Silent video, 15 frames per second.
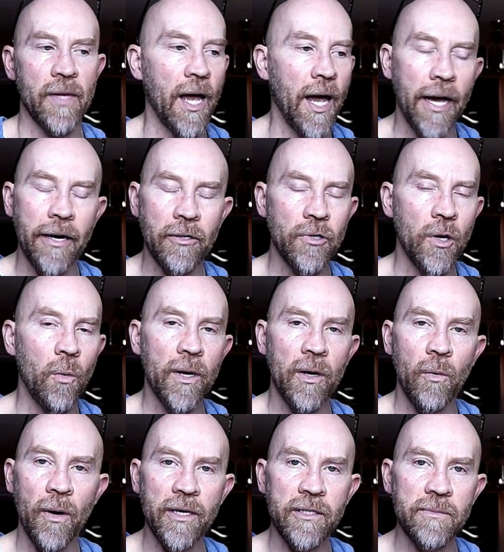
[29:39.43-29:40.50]
I don't know what it
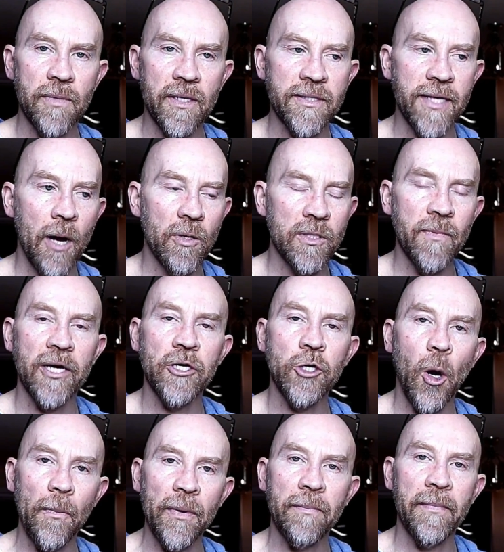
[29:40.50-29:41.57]
was, but that was my
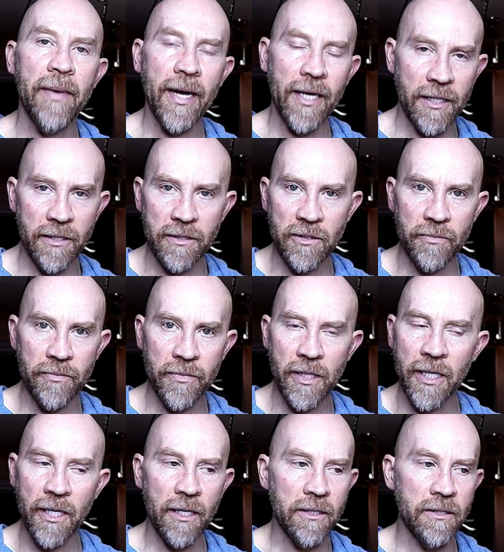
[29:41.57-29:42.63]
coping mechanism,
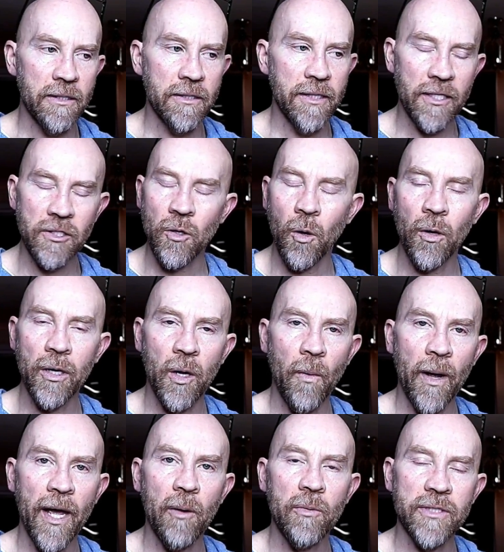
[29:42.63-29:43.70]
and that's the only
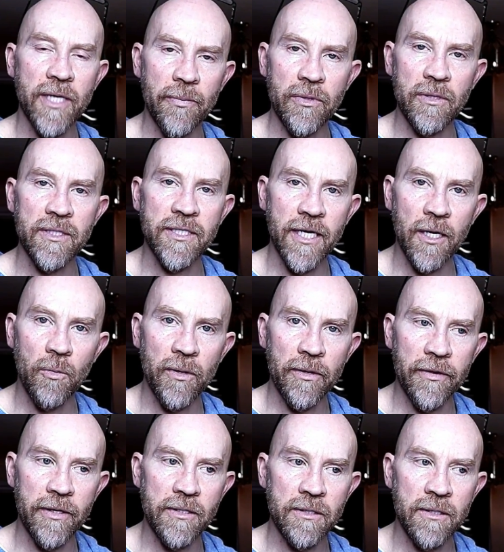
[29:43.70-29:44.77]
way I was able to deal
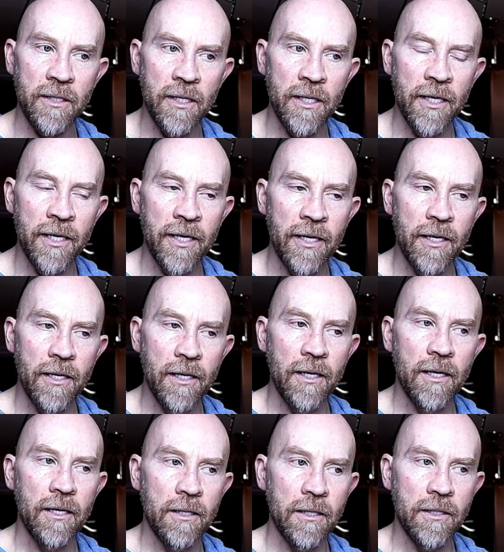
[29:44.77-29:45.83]
with
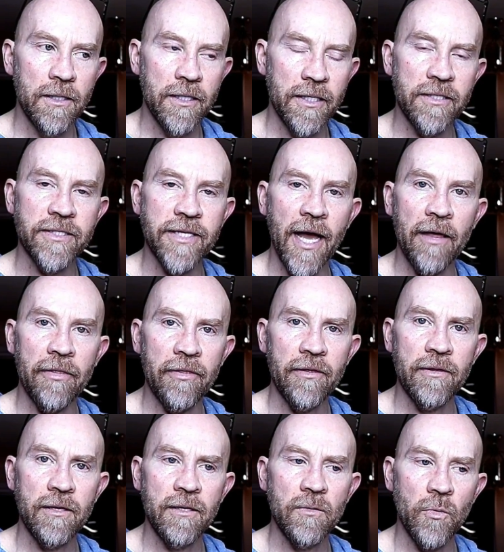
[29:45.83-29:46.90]
his death,
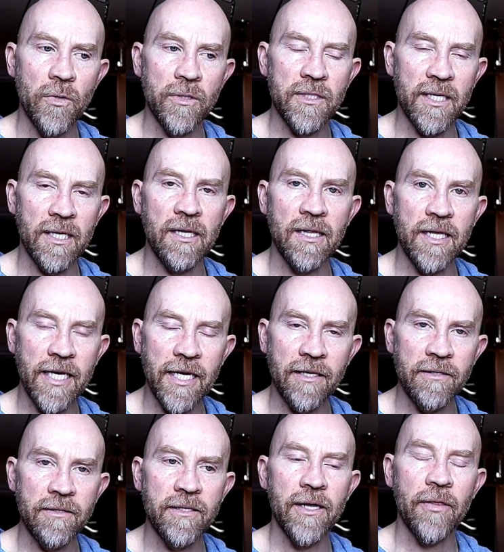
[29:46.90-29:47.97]
was to
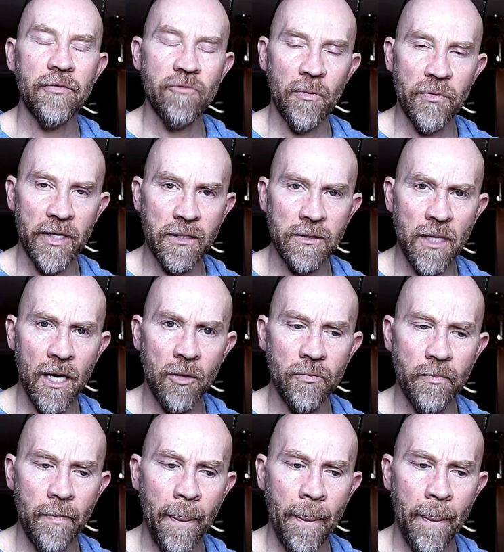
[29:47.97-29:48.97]
clean and throw things out.